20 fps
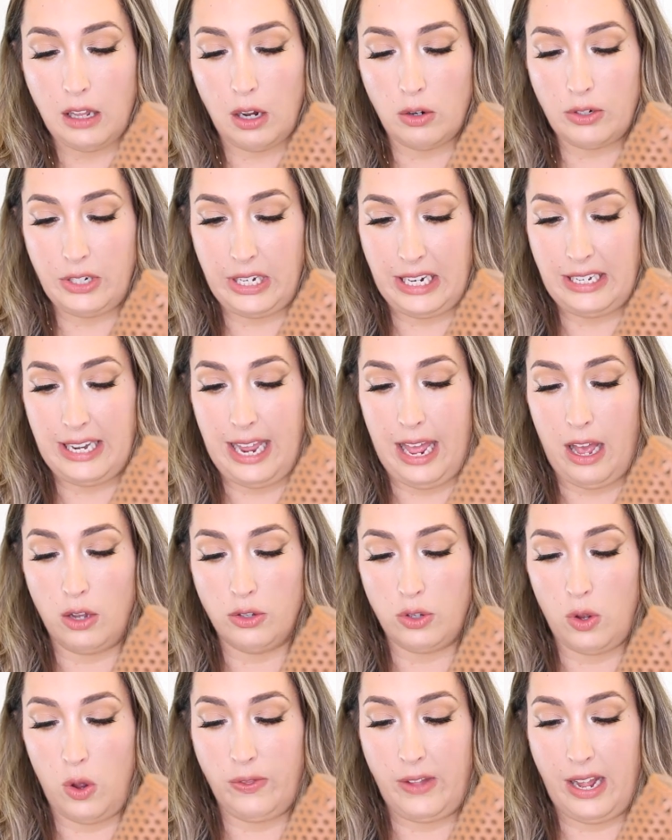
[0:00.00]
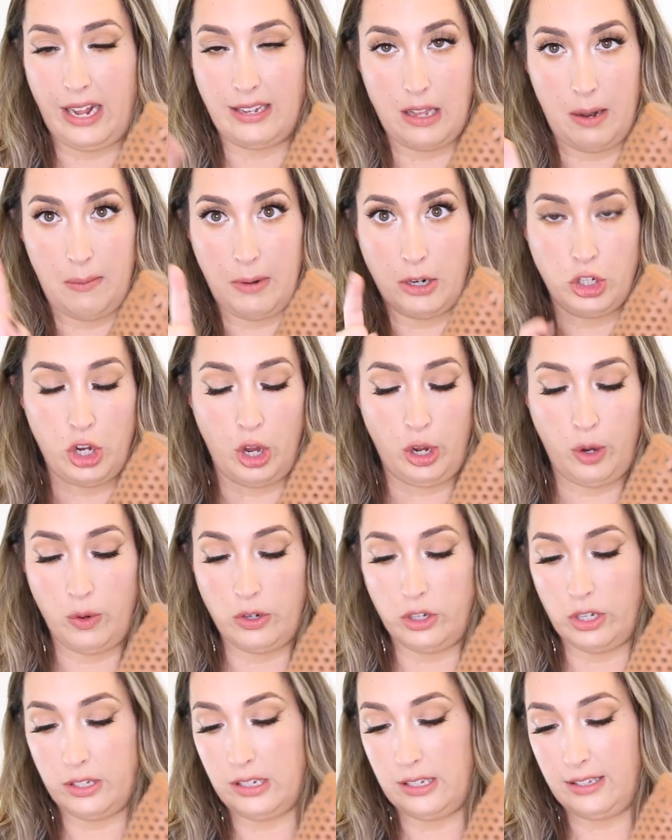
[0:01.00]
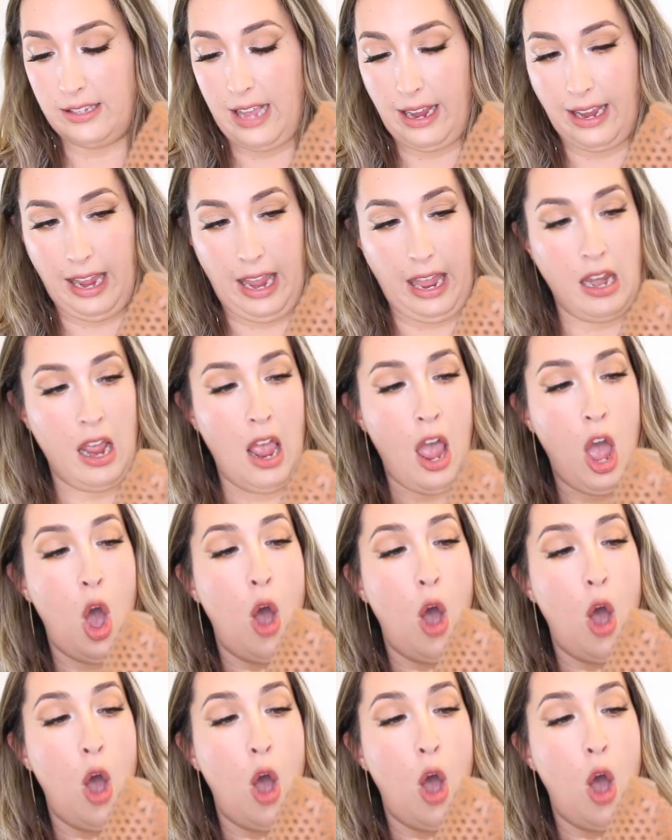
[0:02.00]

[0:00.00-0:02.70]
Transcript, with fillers: little details on these, and I'm going to show you in just a second.